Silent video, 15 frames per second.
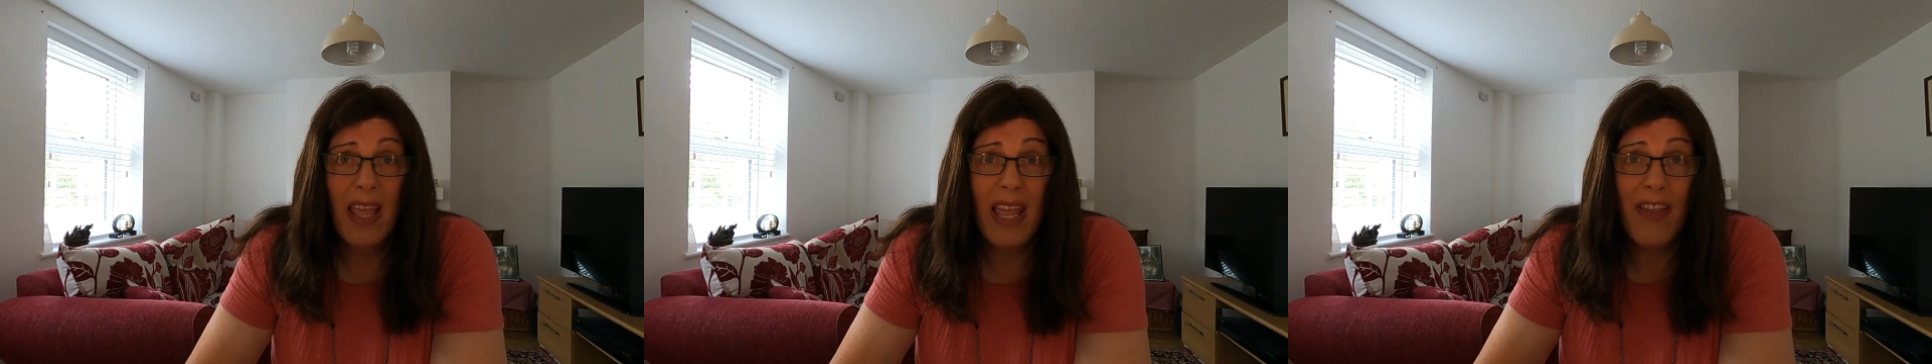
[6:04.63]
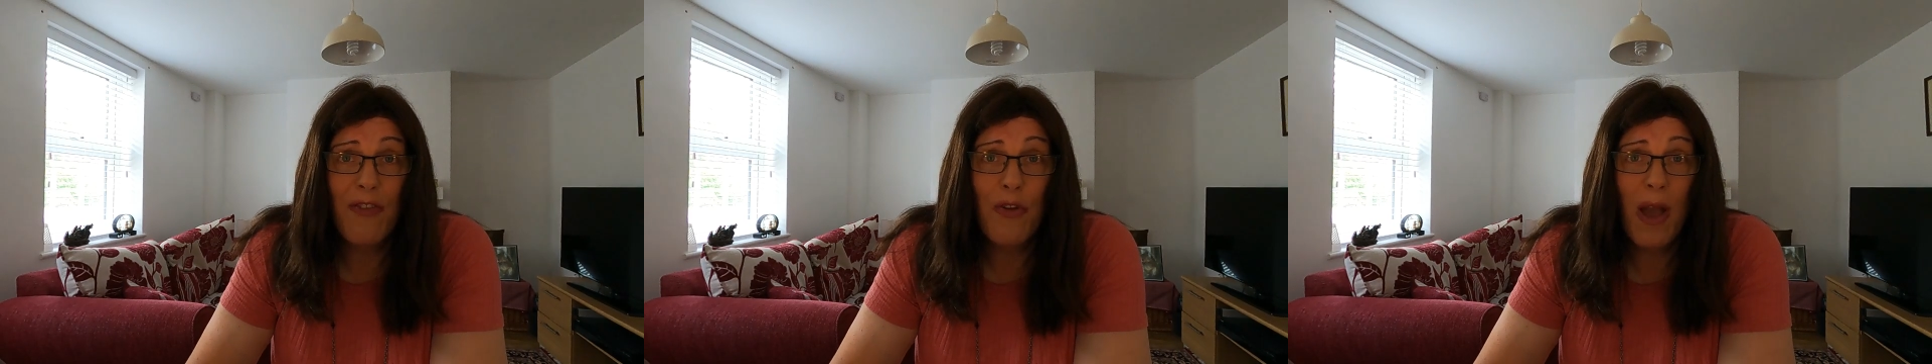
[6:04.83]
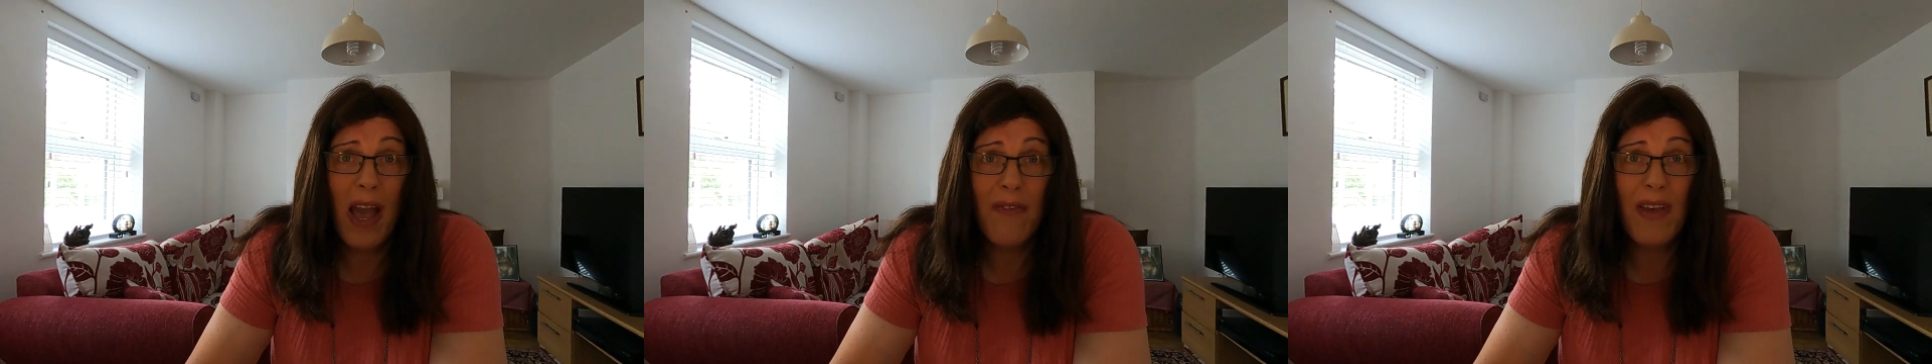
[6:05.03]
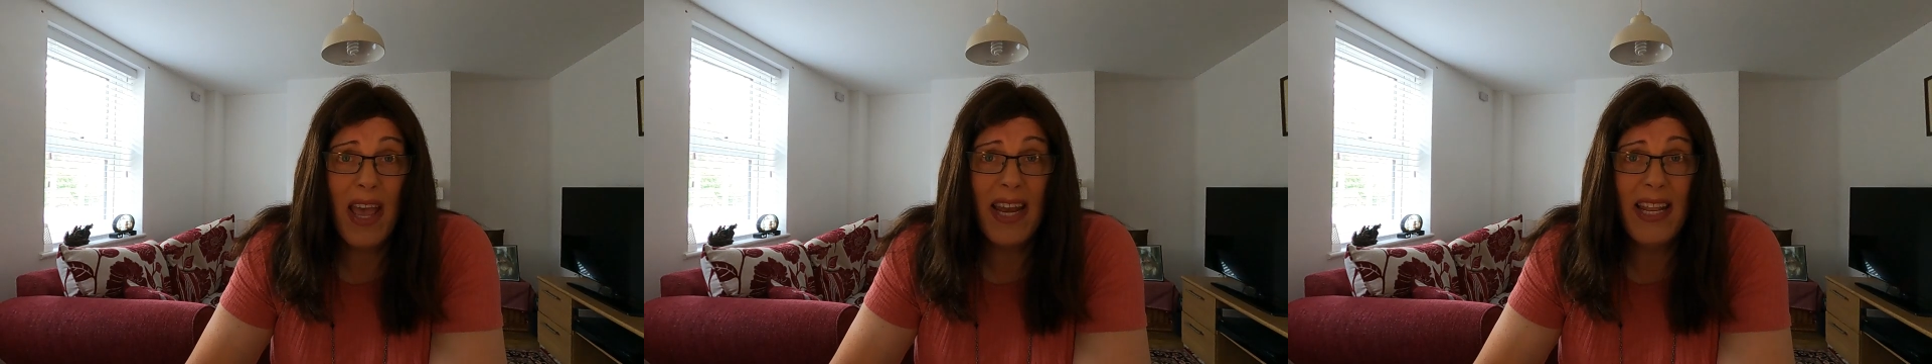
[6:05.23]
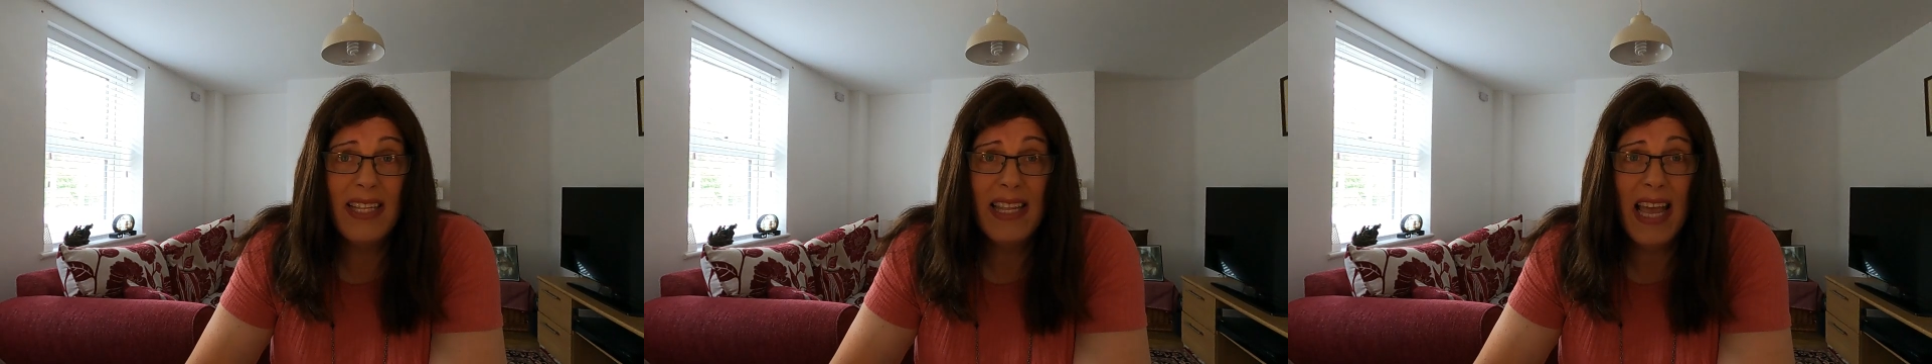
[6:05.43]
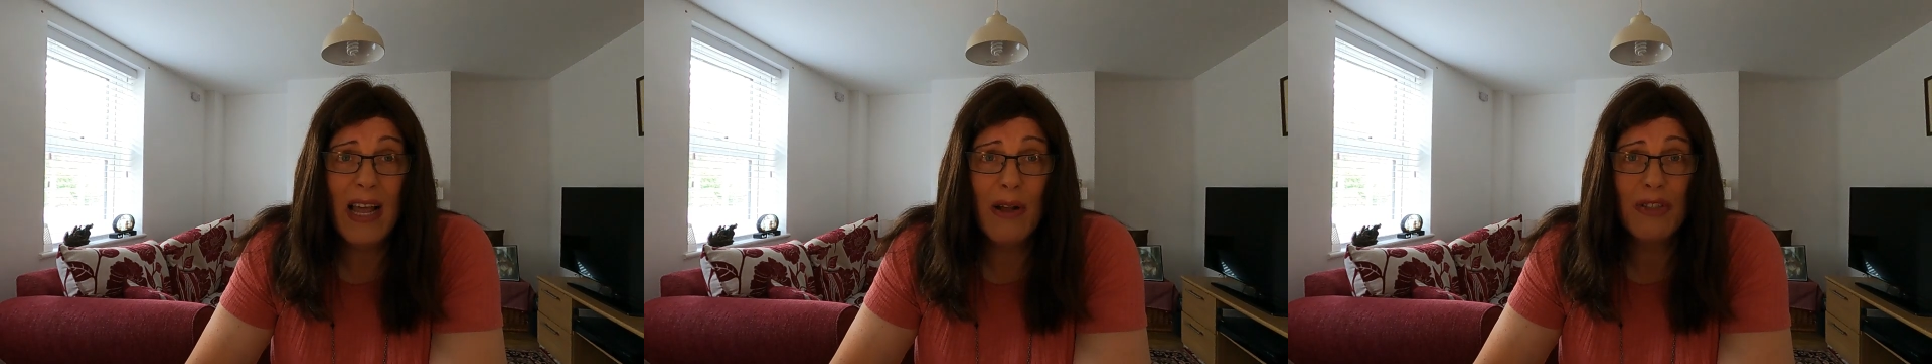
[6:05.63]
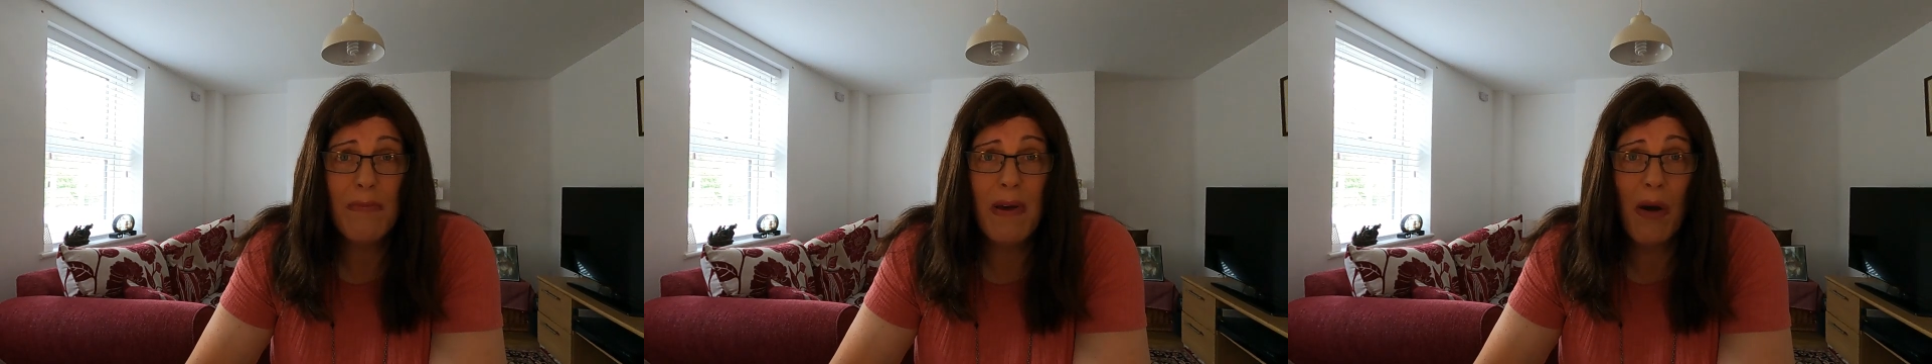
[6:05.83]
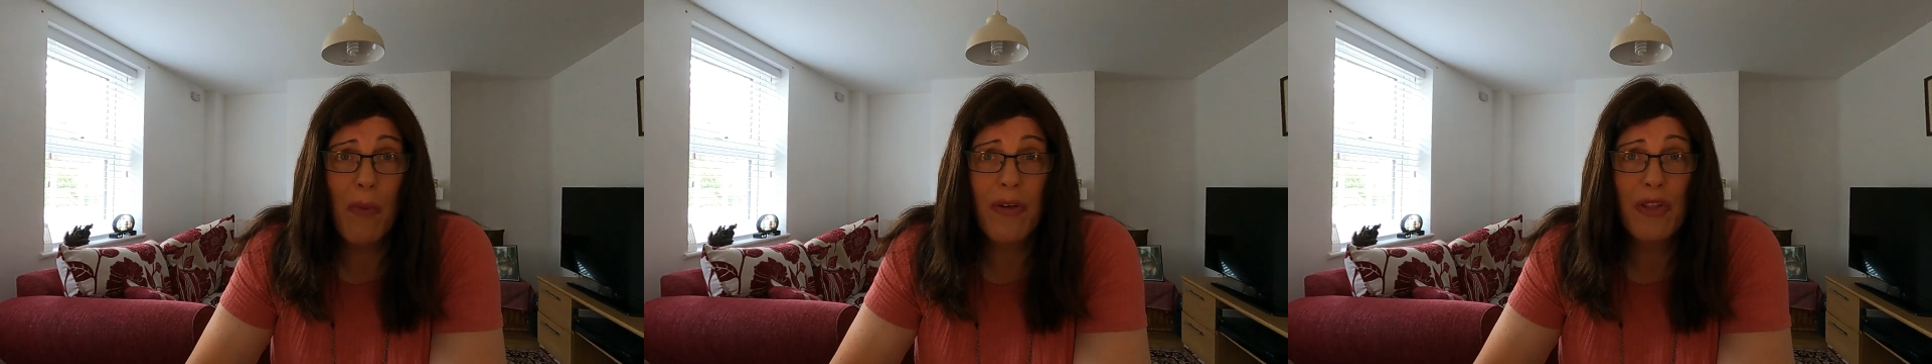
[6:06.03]
If you have any doubt
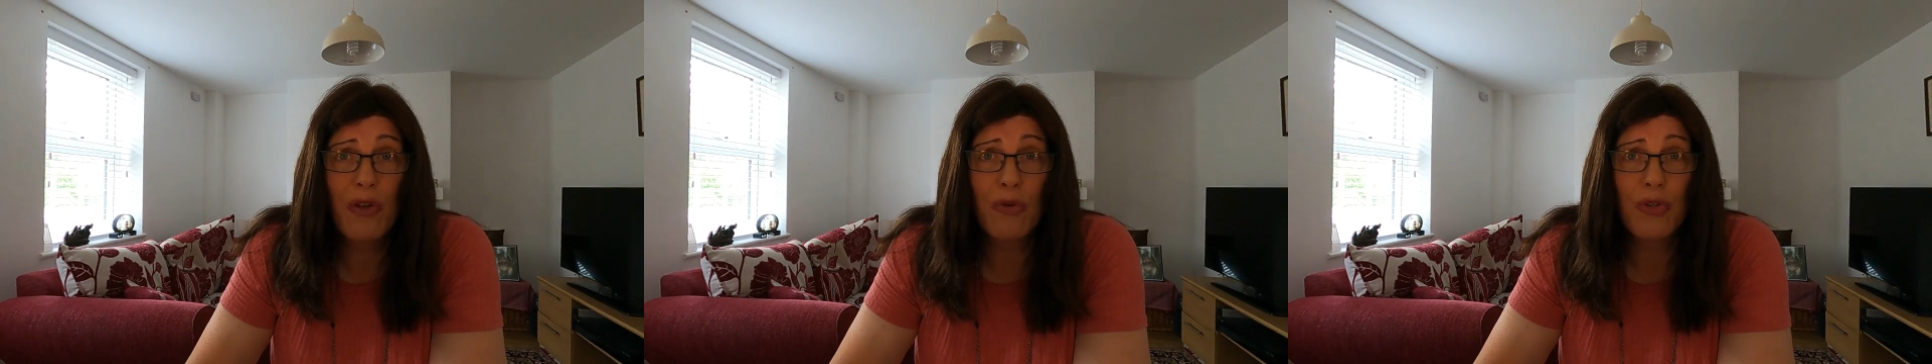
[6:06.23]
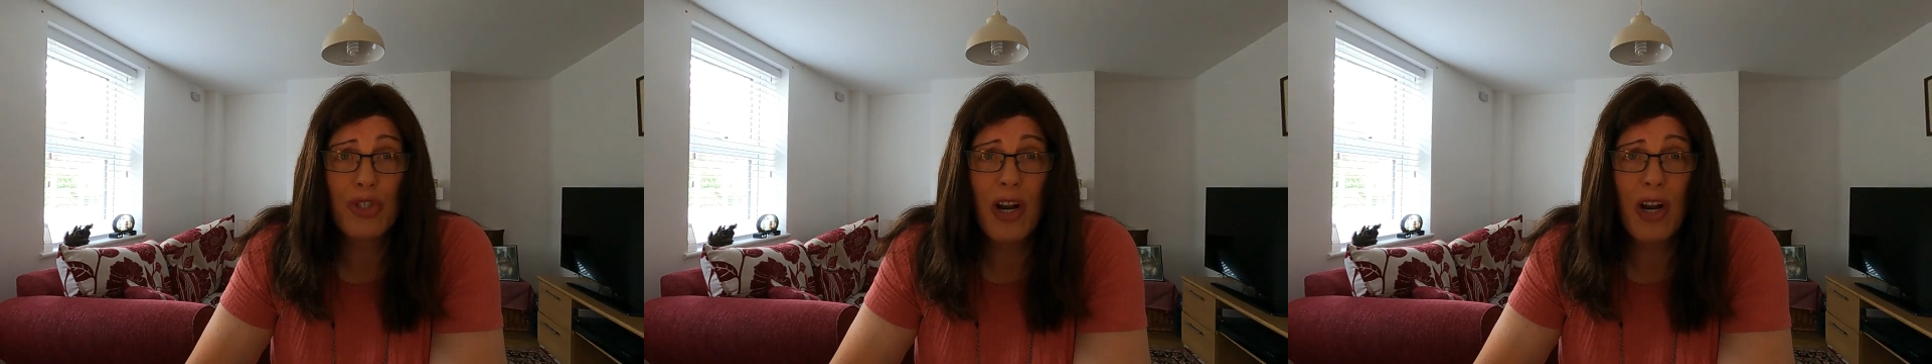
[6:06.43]
about whether your